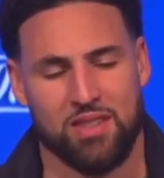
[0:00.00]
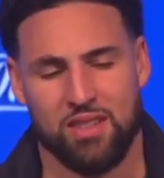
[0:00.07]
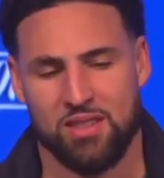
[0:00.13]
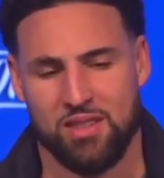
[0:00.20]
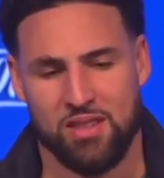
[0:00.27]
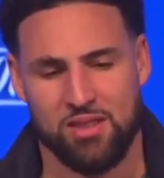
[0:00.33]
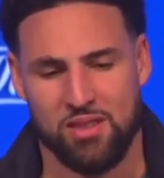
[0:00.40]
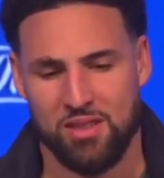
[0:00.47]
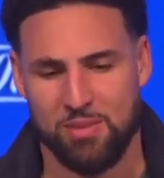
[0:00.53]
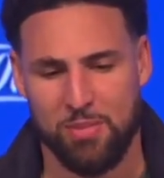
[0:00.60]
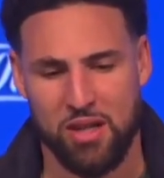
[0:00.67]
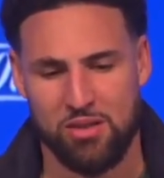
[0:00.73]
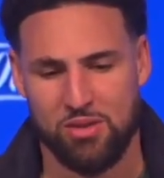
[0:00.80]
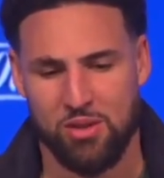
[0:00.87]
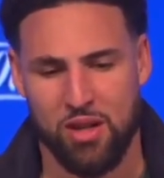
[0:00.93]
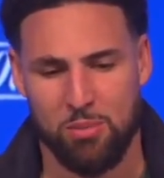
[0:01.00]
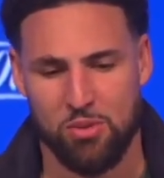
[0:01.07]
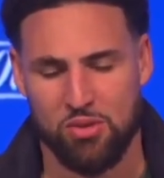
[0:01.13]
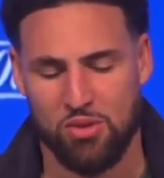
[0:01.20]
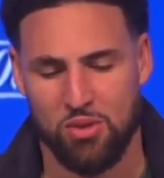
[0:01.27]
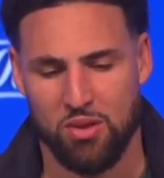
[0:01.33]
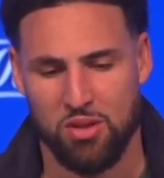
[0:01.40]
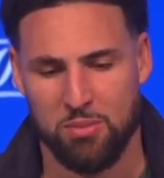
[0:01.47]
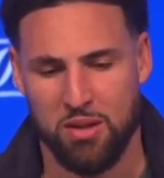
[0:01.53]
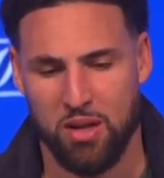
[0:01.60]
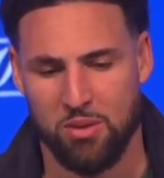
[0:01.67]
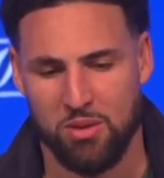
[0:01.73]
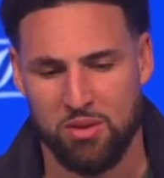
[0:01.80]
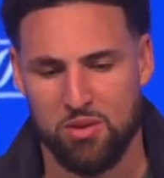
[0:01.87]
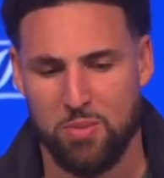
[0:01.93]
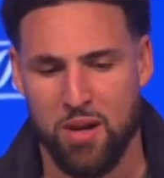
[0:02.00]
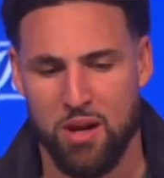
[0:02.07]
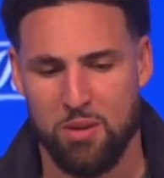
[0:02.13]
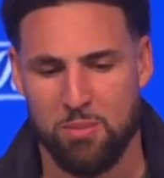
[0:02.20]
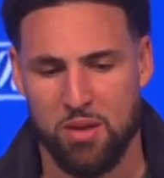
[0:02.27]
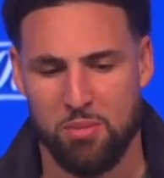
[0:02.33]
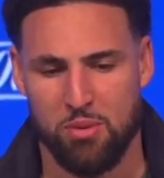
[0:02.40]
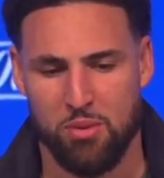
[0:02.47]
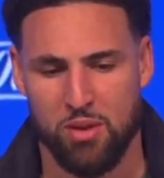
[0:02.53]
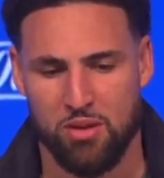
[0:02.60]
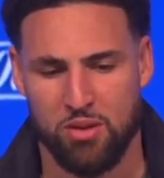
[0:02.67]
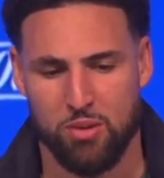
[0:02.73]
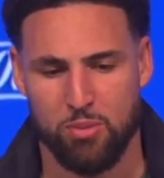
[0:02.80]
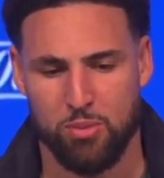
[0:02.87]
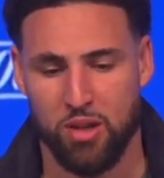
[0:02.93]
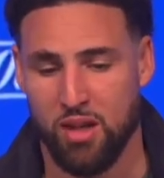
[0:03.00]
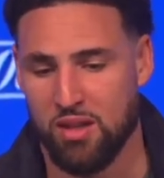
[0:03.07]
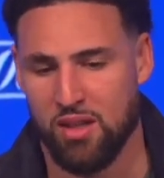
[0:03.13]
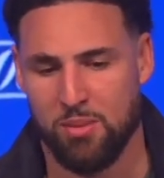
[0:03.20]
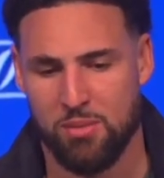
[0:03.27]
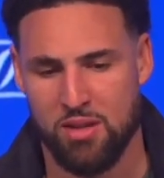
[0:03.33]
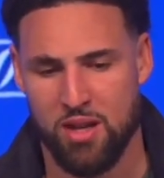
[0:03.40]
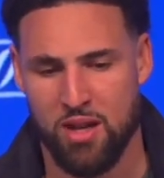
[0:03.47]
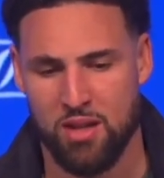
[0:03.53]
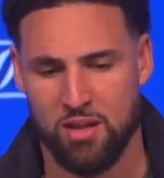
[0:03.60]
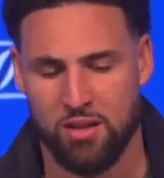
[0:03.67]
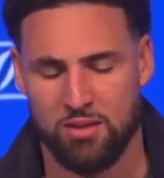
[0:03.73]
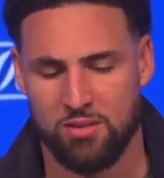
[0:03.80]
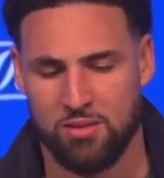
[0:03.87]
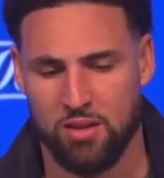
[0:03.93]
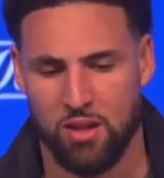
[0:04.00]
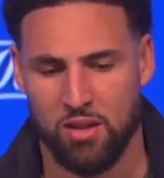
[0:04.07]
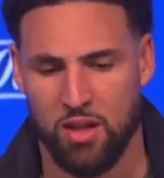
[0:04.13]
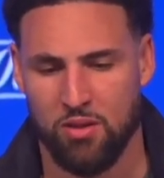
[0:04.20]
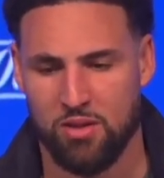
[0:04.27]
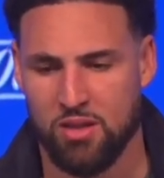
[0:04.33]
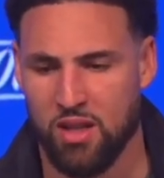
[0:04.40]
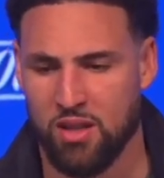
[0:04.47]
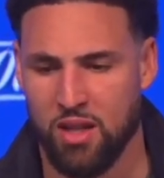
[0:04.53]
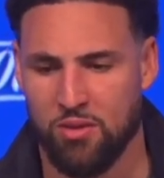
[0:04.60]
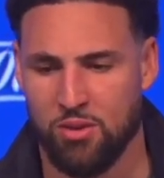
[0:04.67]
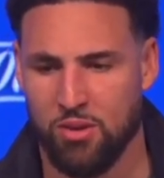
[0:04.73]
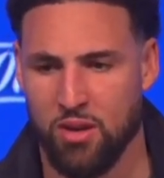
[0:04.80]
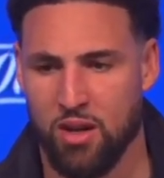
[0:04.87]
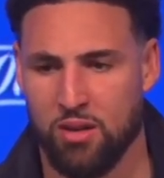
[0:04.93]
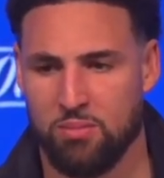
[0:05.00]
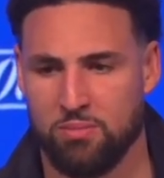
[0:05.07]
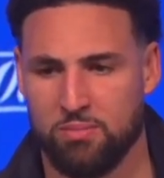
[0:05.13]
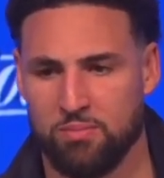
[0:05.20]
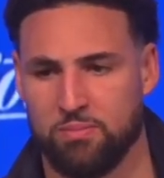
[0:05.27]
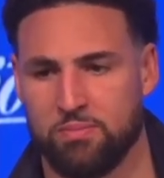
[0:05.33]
it's just a special opportunity to be able to inspire people when you play in the NBA, and I'll never take that for granted.